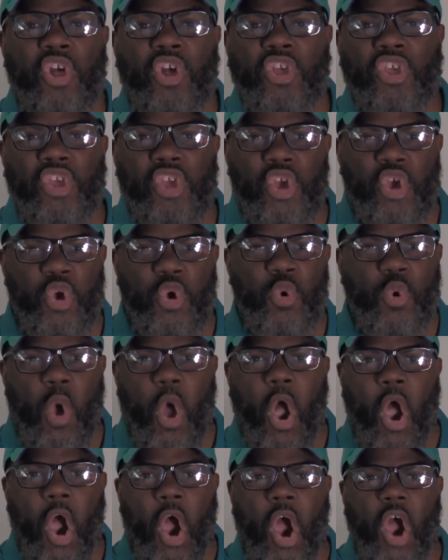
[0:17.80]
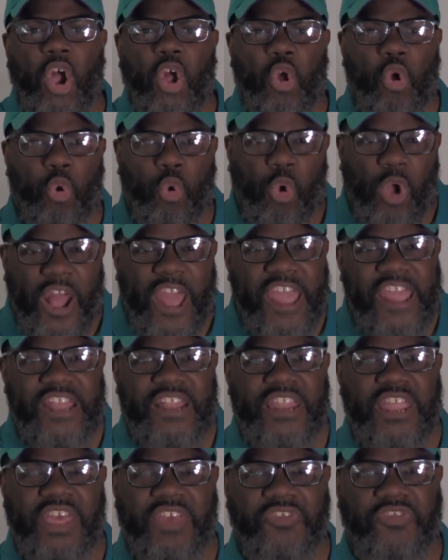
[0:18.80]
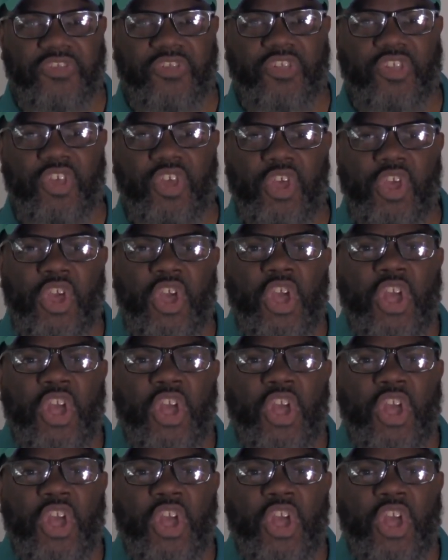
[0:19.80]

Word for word: You are greatness.